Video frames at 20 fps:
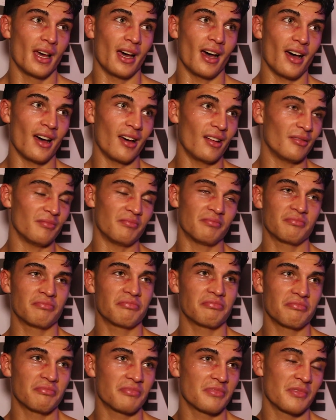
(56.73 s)
and
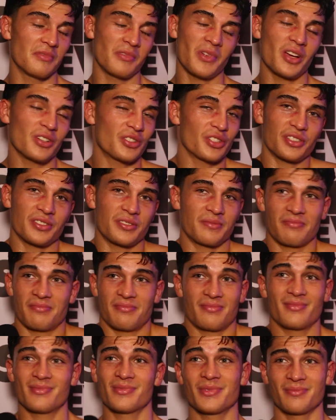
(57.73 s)
I
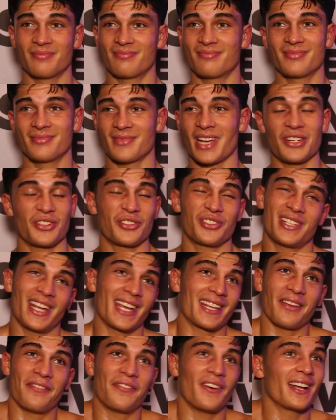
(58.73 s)
just
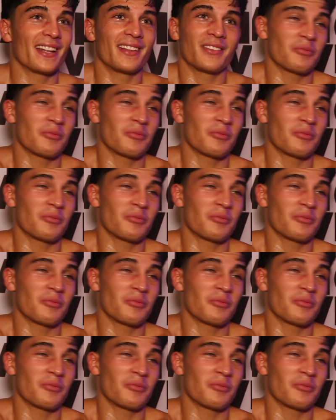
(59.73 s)
take the fight.